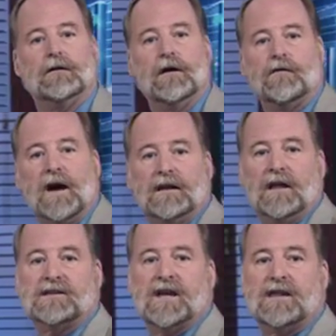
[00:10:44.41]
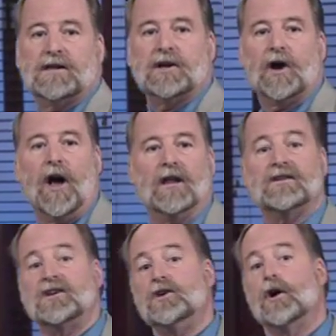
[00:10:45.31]
Finally, let's say that the call
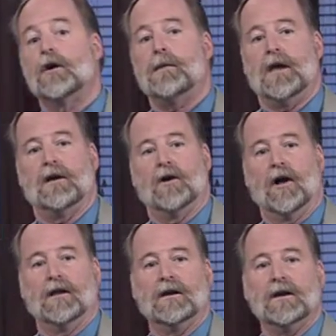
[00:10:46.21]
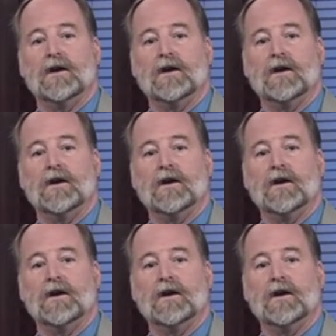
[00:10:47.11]
is a European call.